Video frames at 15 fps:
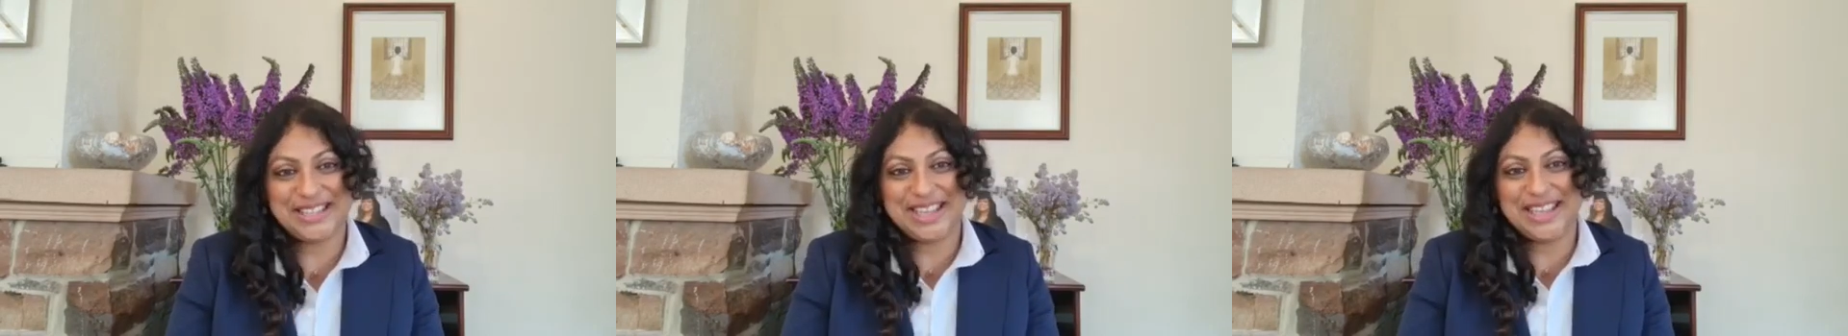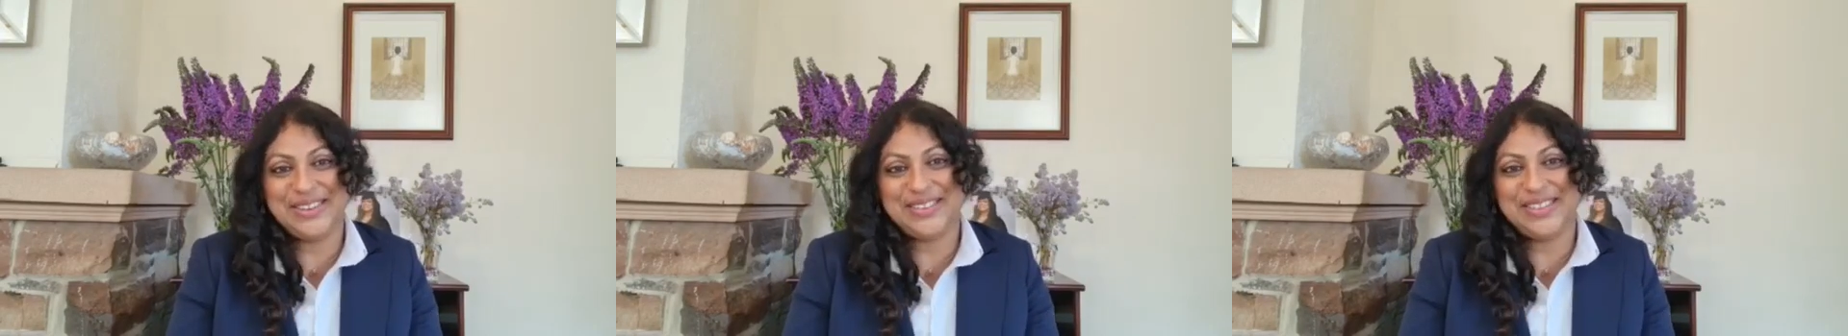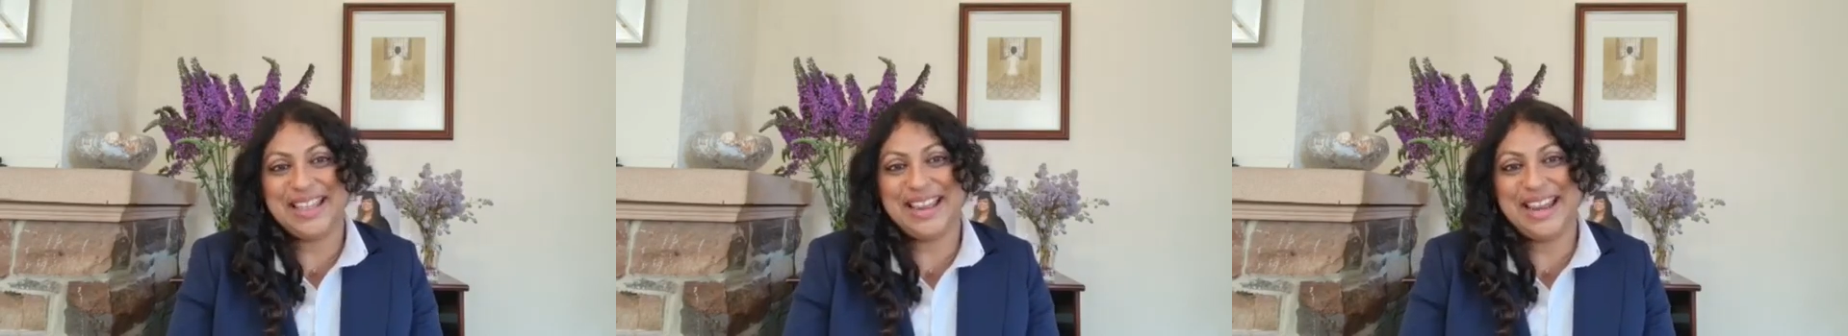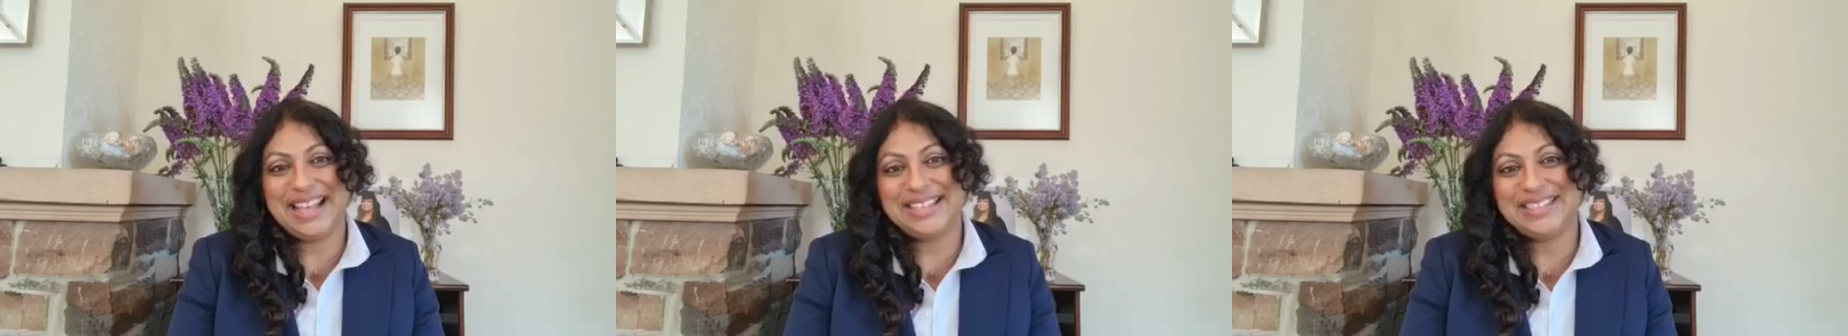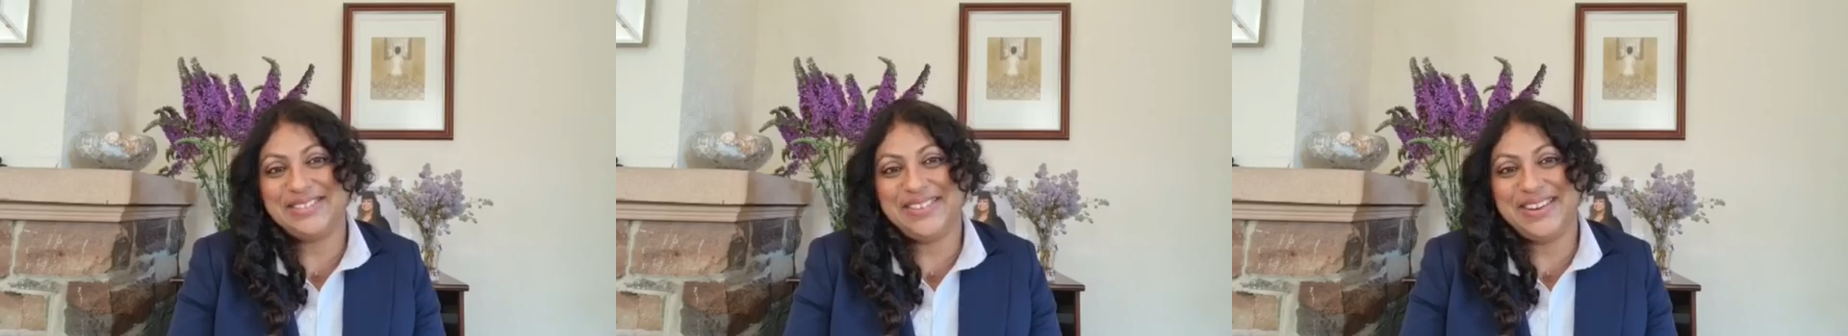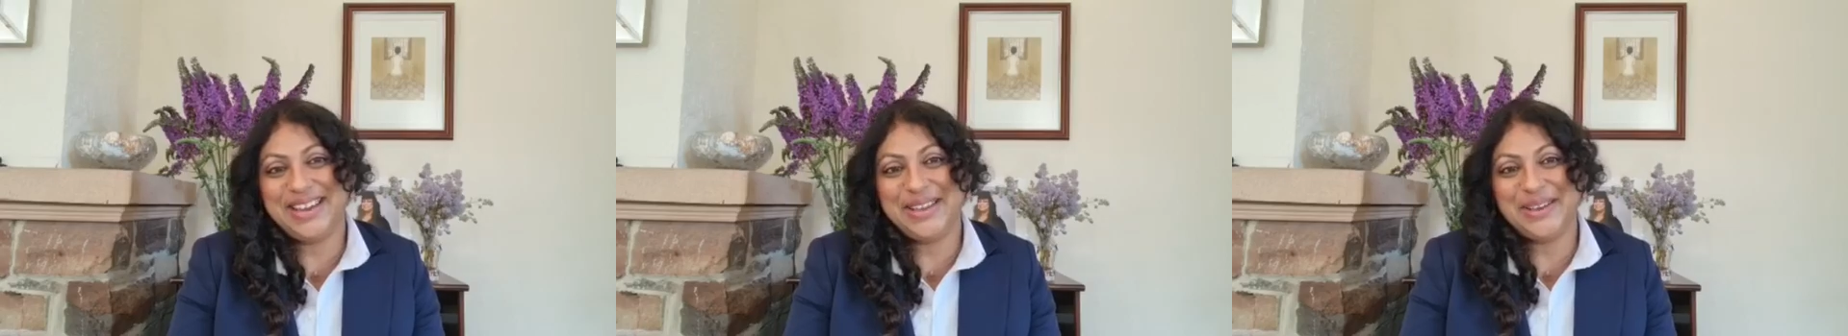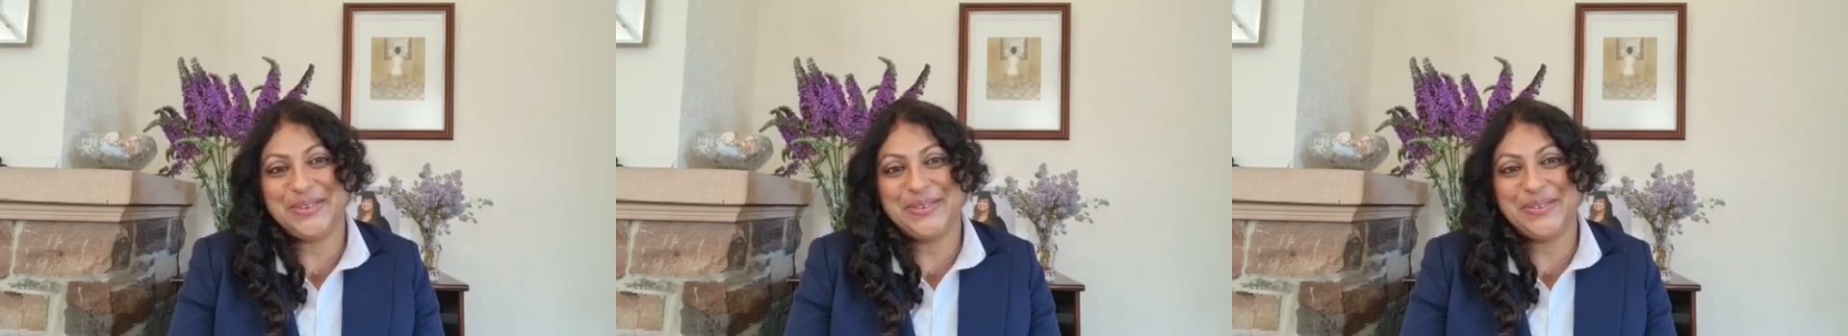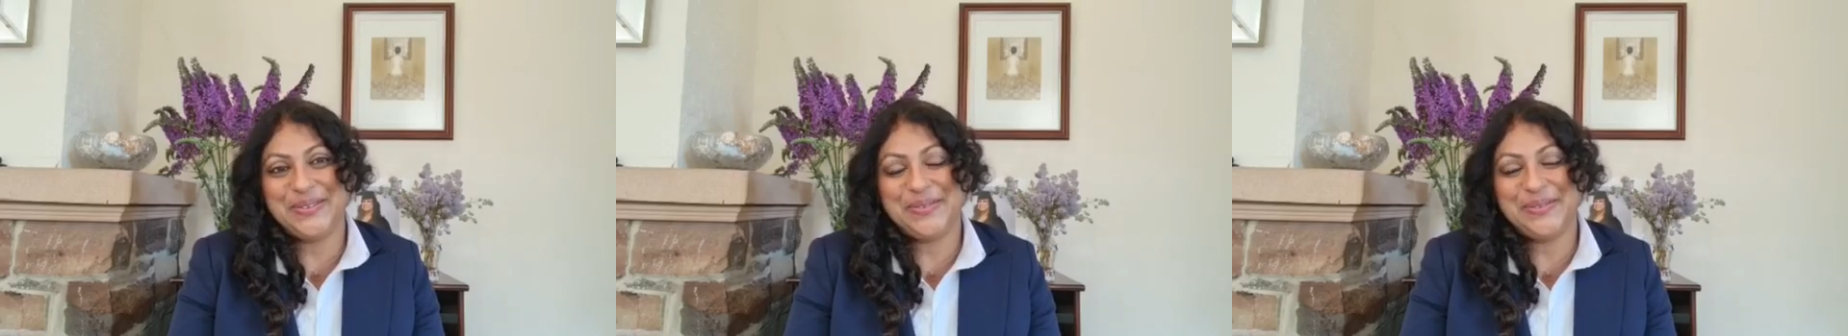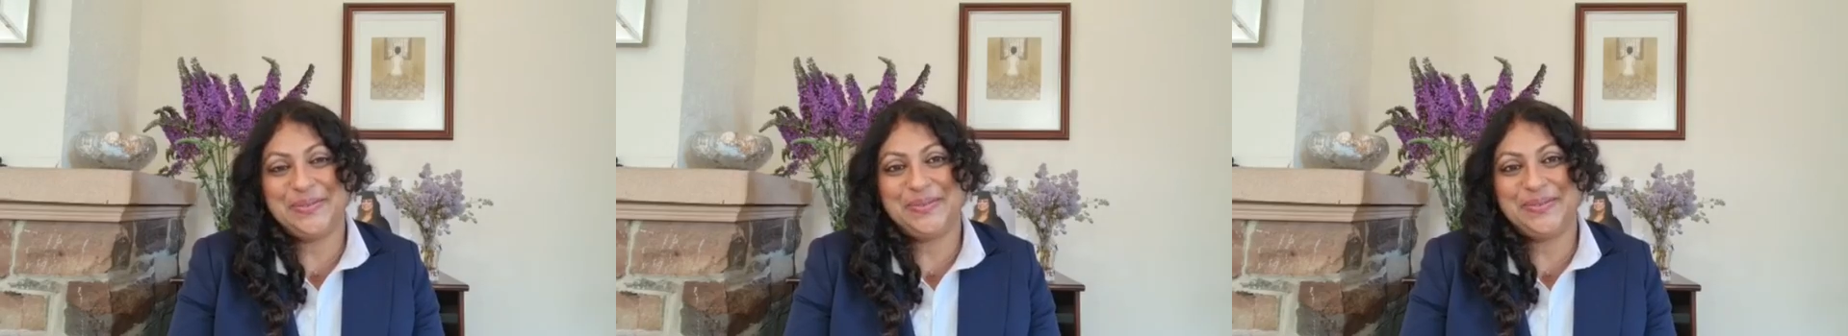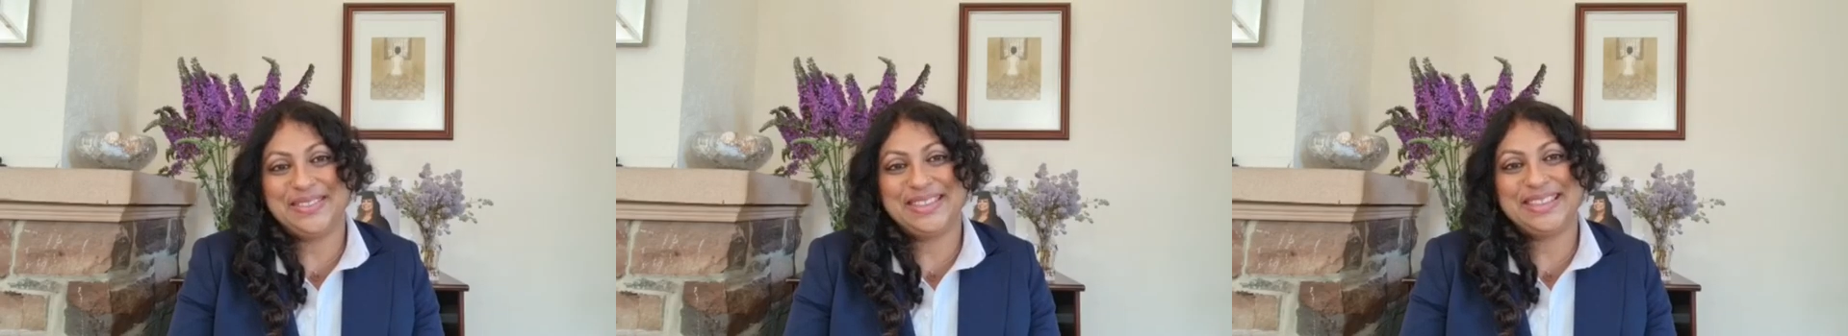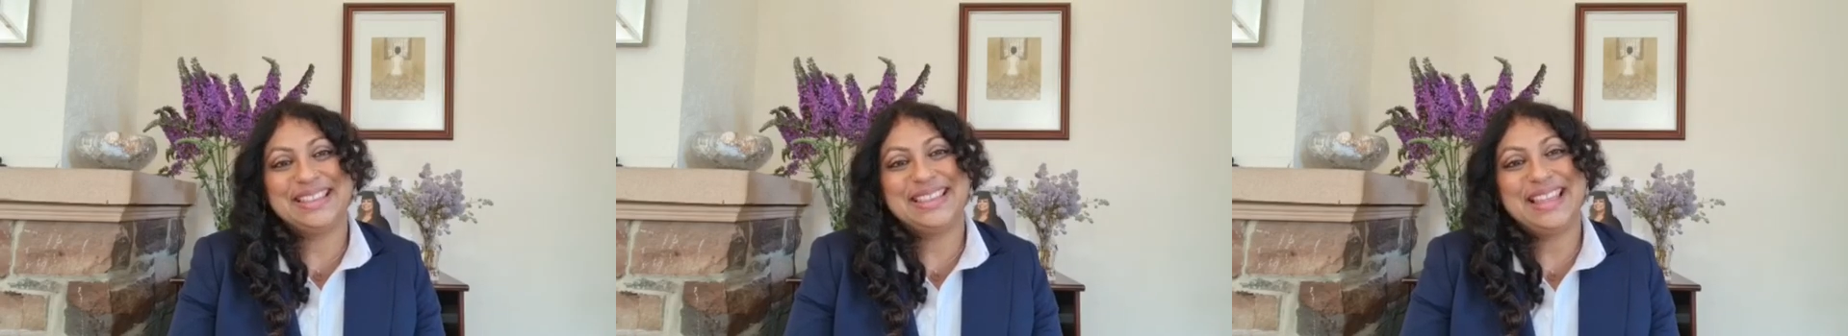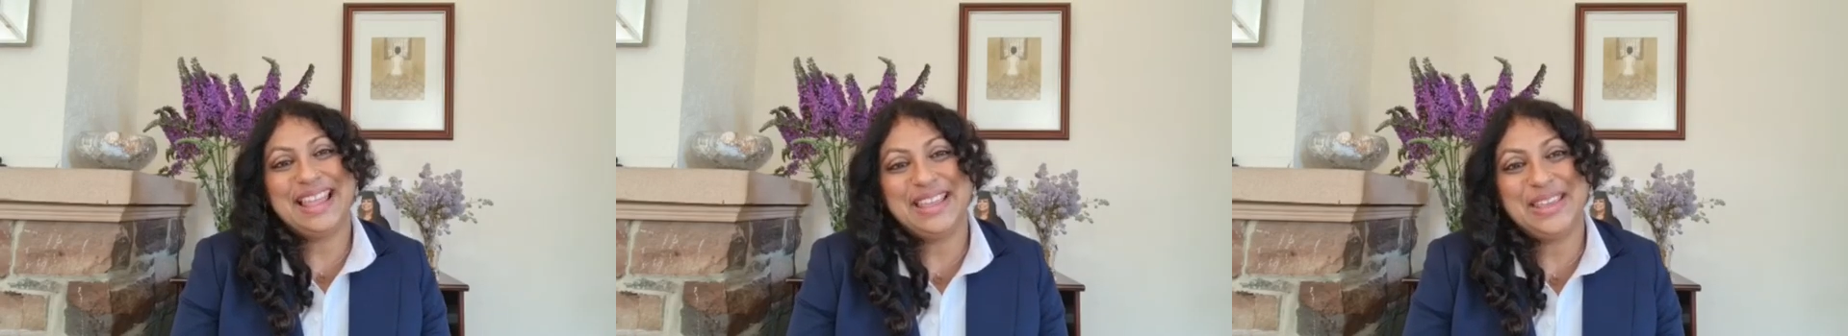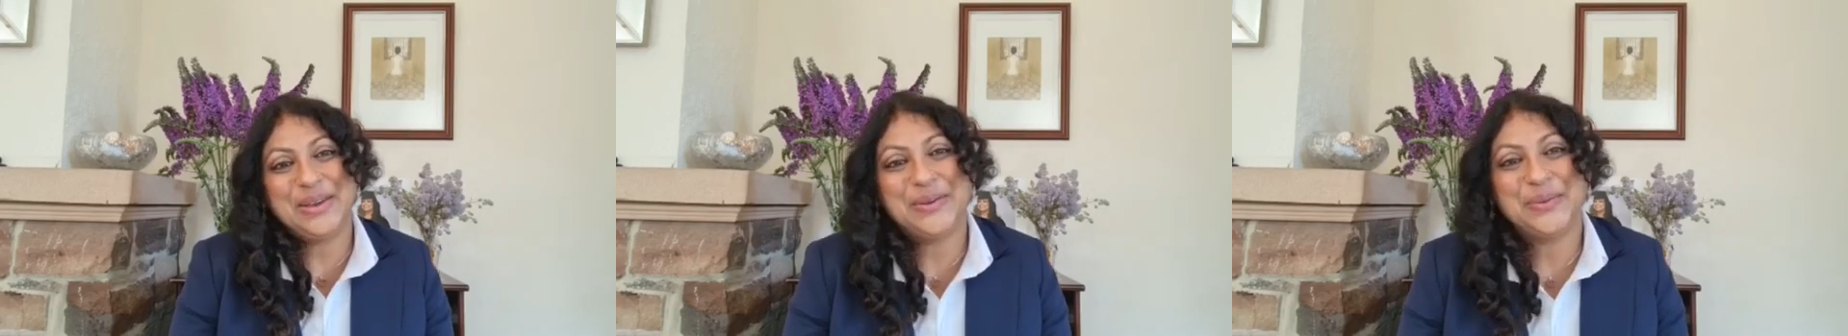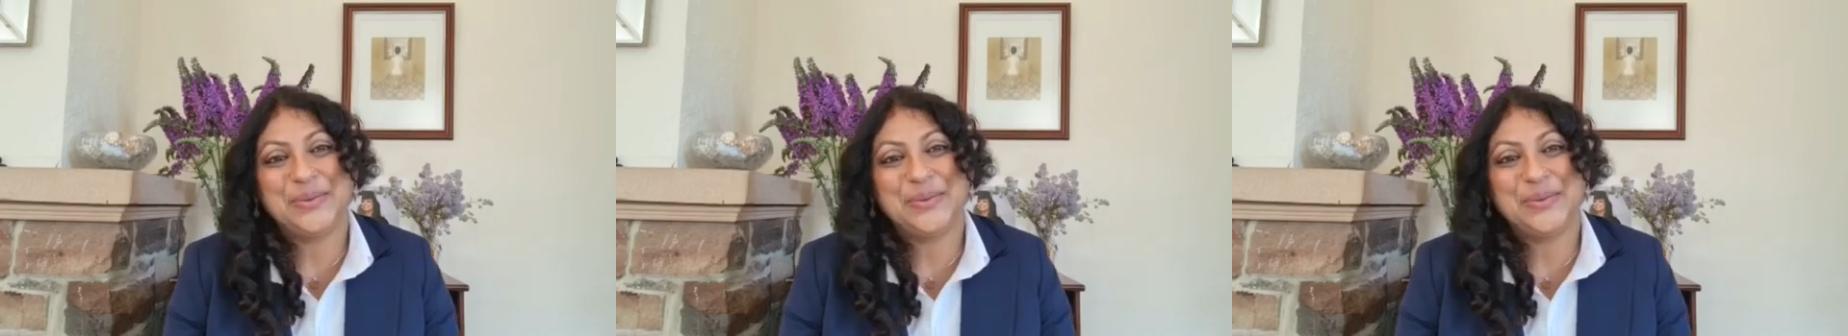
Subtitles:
see you in the next video. Thank you.